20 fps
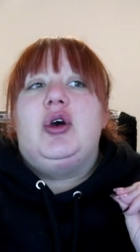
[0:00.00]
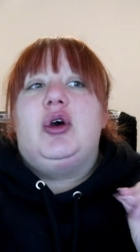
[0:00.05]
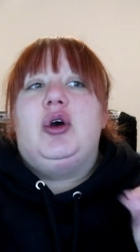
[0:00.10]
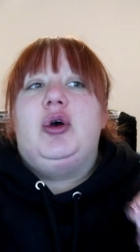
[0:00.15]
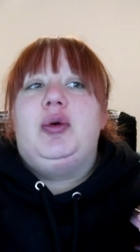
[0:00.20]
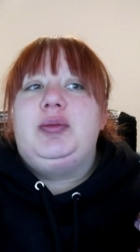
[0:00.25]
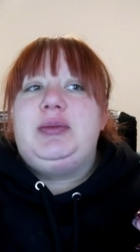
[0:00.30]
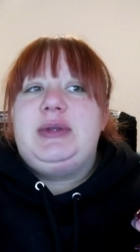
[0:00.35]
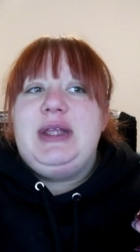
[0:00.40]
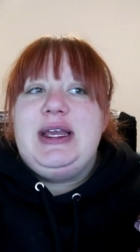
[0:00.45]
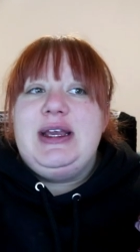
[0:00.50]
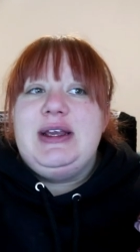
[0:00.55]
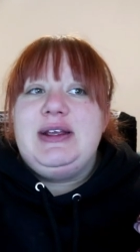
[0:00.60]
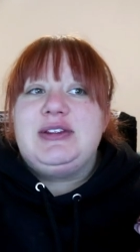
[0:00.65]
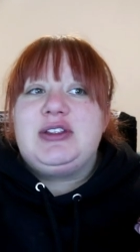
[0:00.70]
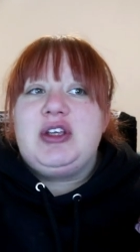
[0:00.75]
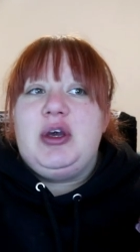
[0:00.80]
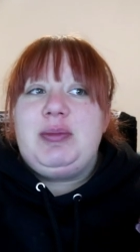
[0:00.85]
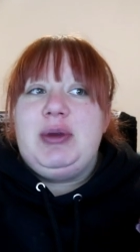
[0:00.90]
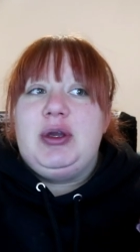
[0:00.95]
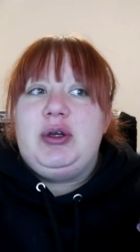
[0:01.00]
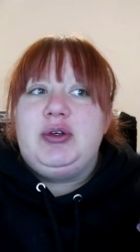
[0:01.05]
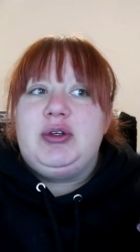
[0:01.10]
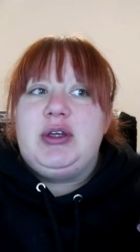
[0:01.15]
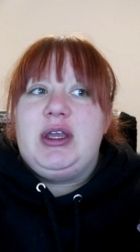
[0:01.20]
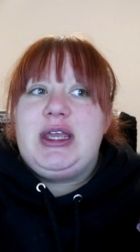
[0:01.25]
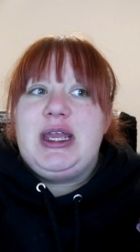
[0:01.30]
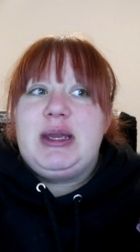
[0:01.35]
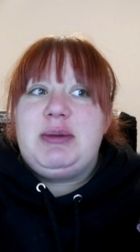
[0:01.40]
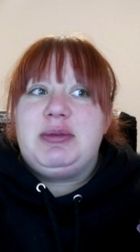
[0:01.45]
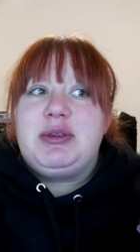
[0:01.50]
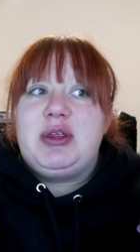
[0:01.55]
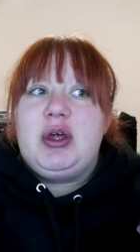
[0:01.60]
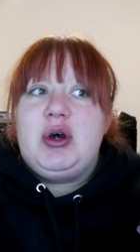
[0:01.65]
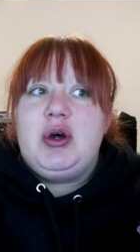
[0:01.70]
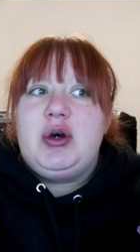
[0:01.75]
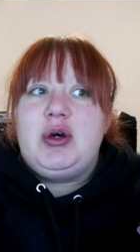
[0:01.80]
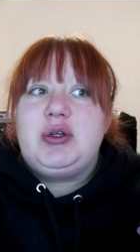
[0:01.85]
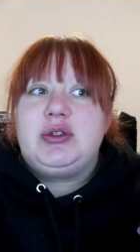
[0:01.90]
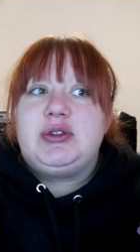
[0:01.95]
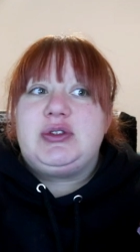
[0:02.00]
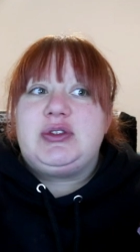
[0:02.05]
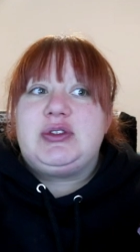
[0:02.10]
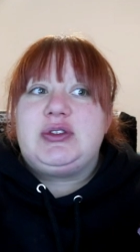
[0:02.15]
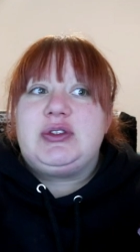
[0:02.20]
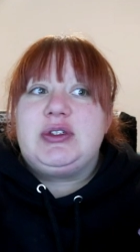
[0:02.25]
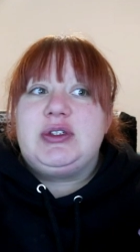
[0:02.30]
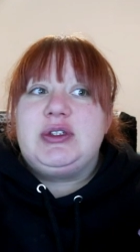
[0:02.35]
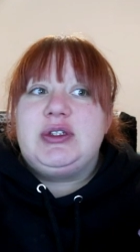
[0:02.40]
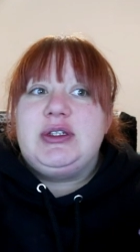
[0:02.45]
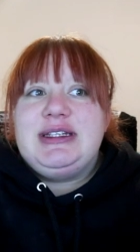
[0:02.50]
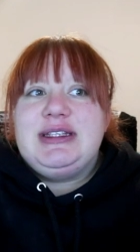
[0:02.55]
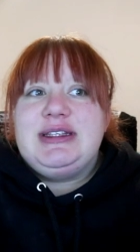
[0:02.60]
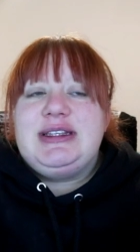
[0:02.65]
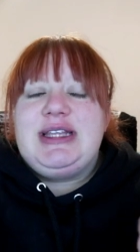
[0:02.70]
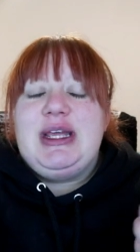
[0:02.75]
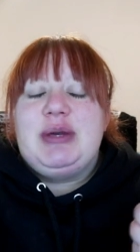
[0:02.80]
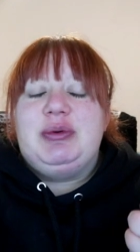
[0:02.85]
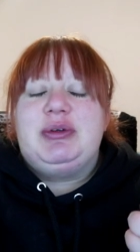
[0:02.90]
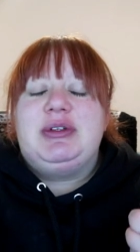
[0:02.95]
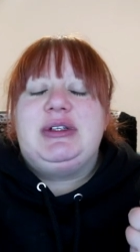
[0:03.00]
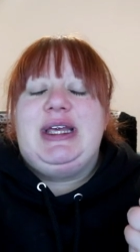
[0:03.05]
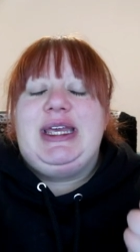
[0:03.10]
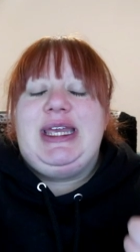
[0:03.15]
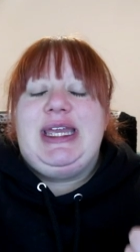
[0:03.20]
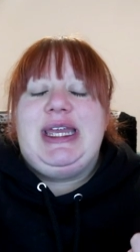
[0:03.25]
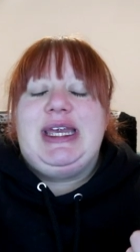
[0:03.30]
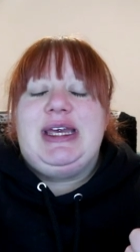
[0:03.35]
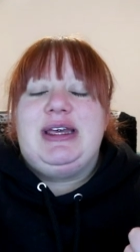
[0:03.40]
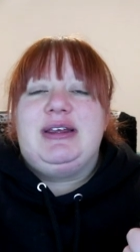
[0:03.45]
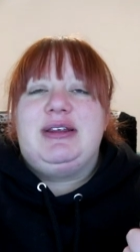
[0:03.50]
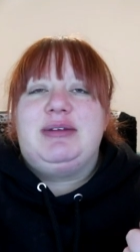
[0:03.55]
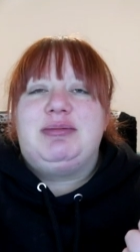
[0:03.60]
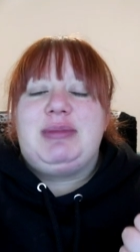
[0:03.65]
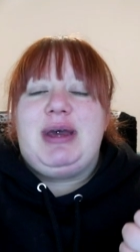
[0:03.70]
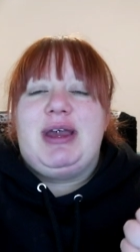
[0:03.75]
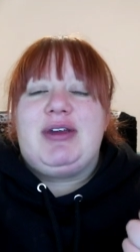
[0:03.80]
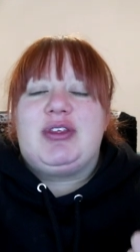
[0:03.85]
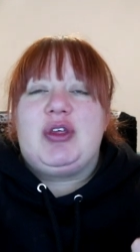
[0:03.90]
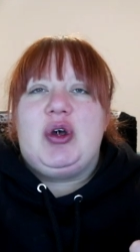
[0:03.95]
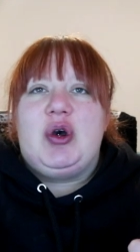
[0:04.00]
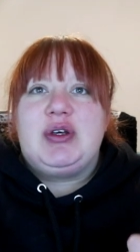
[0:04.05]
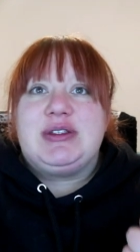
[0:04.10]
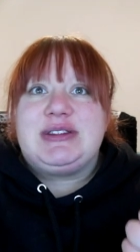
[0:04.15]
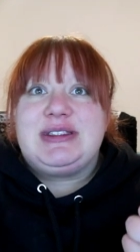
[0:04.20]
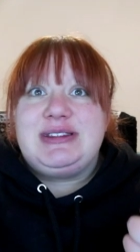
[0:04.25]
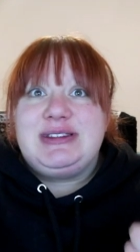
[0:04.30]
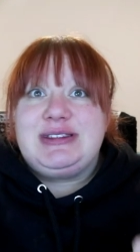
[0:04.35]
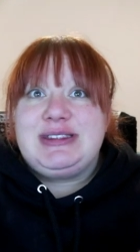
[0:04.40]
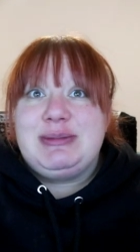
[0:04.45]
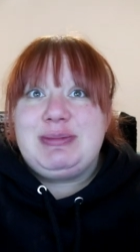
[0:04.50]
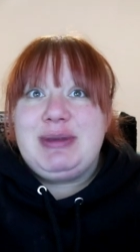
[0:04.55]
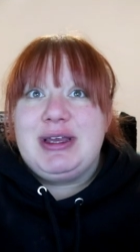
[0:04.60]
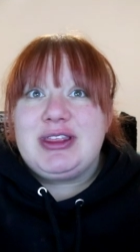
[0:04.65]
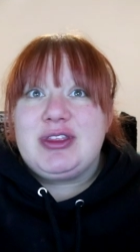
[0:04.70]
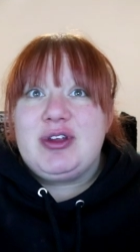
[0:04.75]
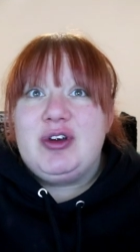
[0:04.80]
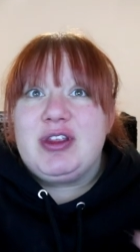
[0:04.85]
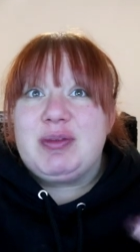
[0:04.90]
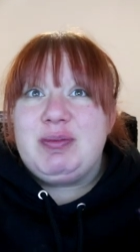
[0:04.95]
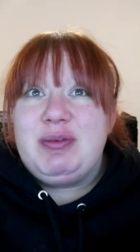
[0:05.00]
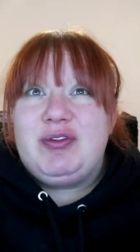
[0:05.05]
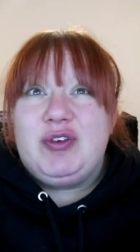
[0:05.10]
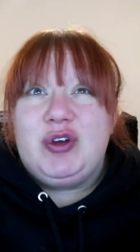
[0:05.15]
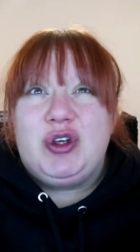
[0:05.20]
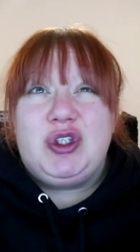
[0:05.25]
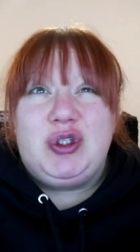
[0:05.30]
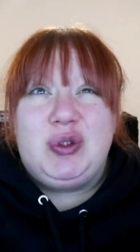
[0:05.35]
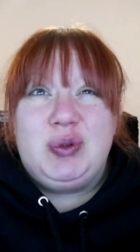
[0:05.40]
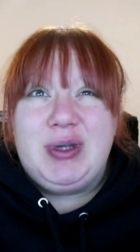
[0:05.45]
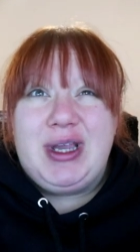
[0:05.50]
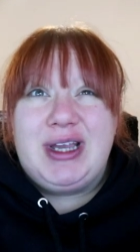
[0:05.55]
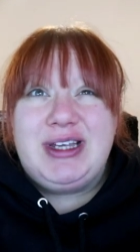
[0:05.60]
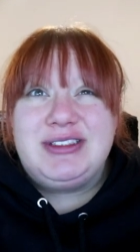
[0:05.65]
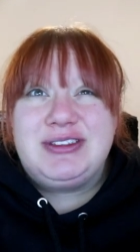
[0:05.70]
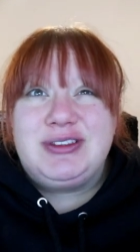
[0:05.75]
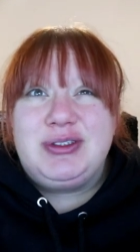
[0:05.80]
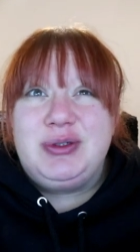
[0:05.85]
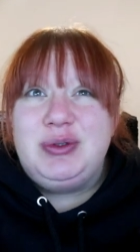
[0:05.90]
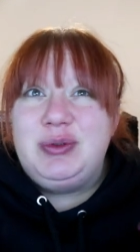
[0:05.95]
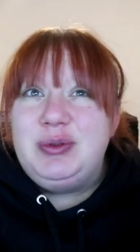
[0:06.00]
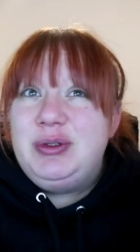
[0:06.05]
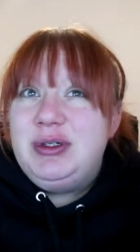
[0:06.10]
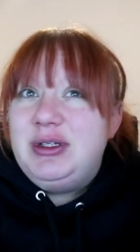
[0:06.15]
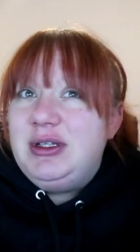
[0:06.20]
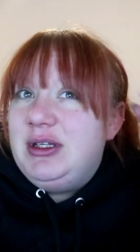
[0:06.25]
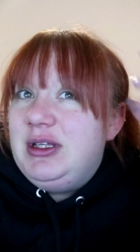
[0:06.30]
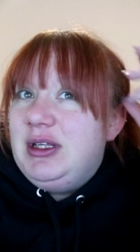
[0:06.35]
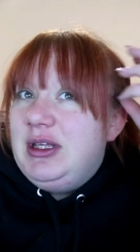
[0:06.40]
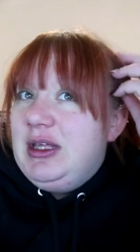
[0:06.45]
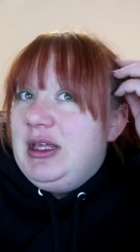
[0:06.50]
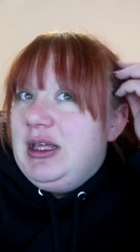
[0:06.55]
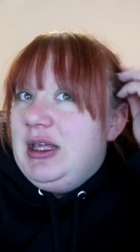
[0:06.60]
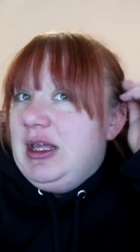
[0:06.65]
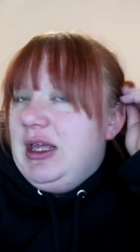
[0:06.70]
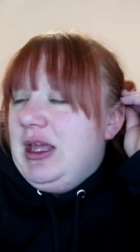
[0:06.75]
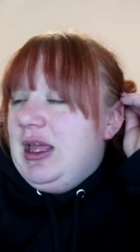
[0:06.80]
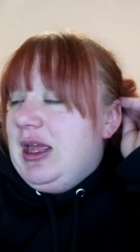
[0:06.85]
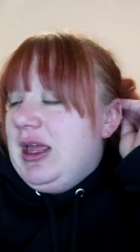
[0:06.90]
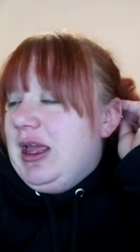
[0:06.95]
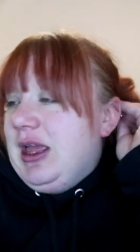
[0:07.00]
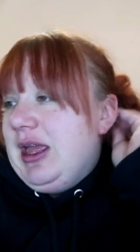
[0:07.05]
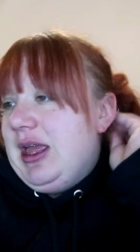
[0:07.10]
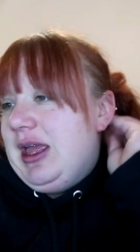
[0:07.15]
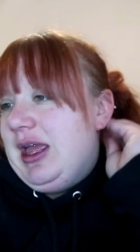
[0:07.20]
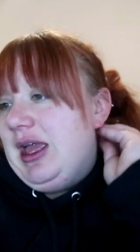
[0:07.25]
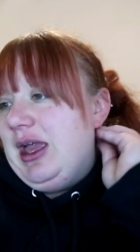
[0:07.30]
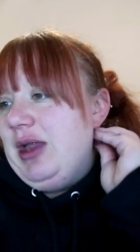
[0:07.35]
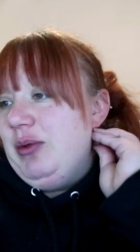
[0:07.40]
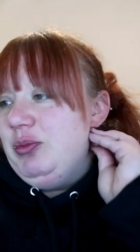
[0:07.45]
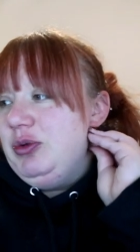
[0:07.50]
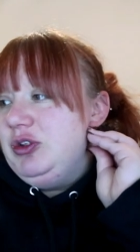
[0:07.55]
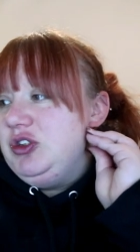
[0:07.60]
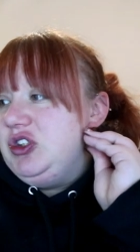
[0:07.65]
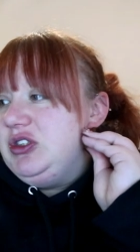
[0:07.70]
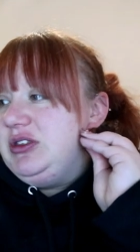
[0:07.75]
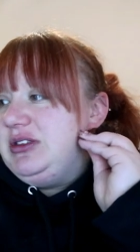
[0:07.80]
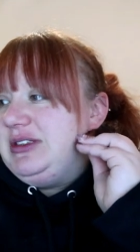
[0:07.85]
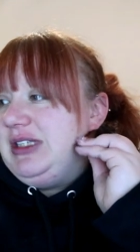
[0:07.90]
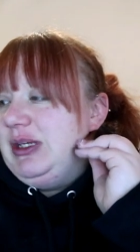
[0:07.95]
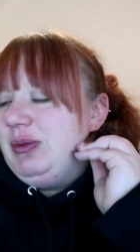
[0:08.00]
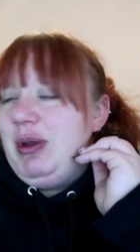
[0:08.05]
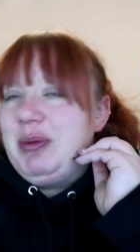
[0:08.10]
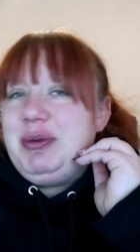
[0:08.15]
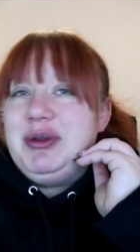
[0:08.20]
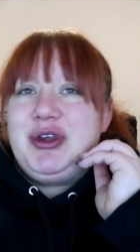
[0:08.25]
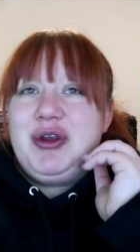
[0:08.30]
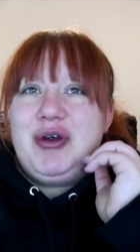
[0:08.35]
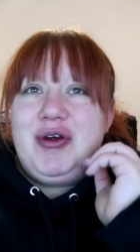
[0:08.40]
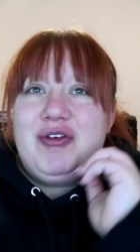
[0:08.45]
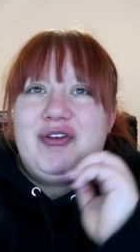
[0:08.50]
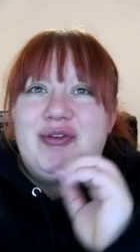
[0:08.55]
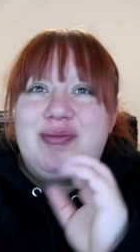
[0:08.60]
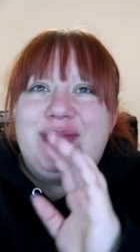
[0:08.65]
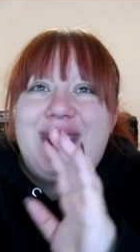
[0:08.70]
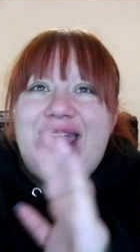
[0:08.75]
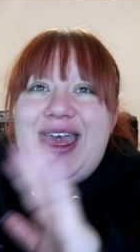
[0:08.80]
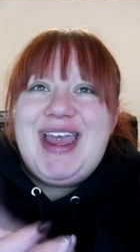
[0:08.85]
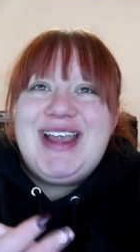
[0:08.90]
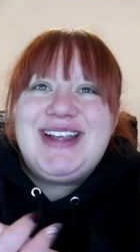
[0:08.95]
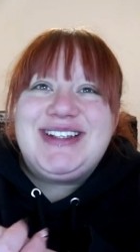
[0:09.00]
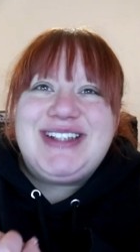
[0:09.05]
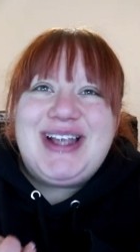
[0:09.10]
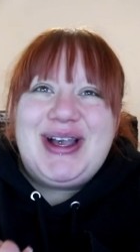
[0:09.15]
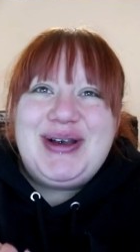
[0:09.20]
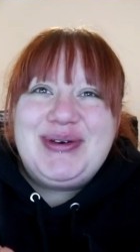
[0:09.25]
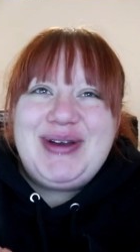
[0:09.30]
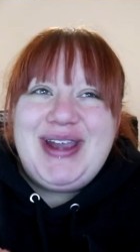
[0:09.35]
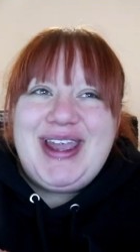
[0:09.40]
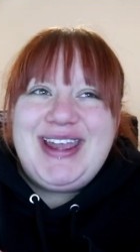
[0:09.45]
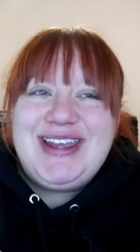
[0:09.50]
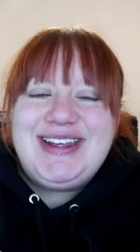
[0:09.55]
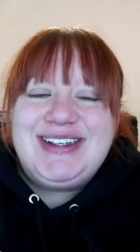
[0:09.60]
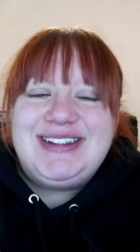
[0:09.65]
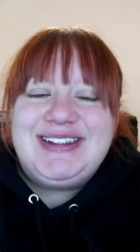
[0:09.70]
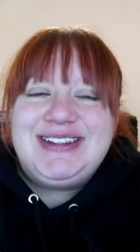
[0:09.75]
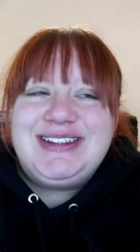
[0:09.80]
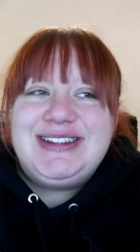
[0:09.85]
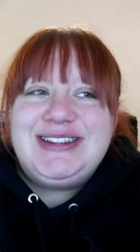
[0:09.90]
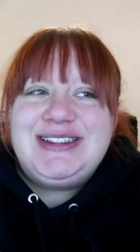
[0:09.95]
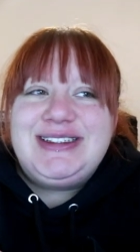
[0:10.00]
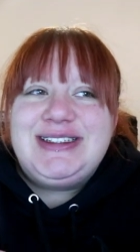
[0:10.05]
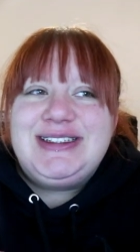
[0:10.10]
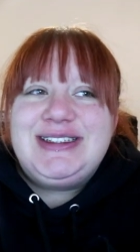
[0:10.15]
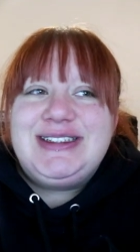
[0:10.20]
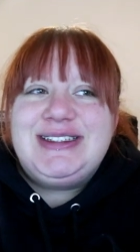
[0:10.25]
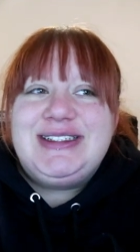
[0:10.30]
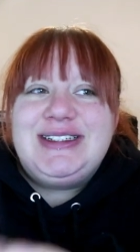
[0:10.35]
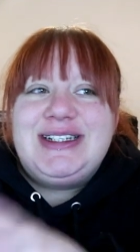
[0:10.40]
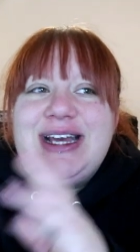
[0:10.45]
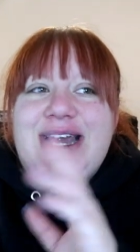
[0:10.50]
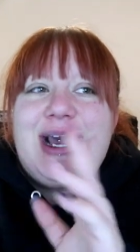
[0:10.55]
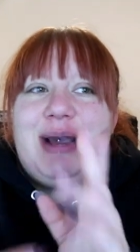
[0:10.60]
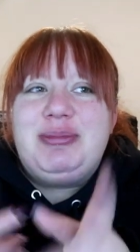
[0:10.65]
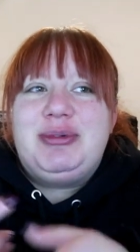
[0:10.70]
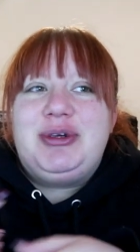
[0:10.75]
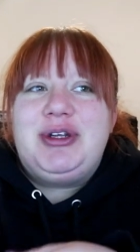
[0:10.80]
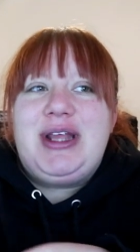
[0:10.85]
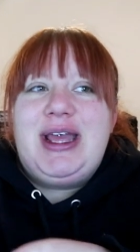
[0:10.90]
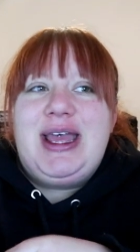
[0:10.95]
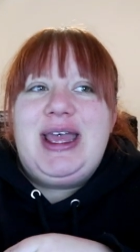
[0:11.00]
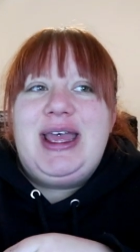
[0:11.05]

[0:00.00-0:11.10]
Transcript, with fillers: updates on my Hunger Games thoughts they will hear my thoughts and see my thoughts before you guys do. And we'll just see where we go from there, shall we? I'm gonna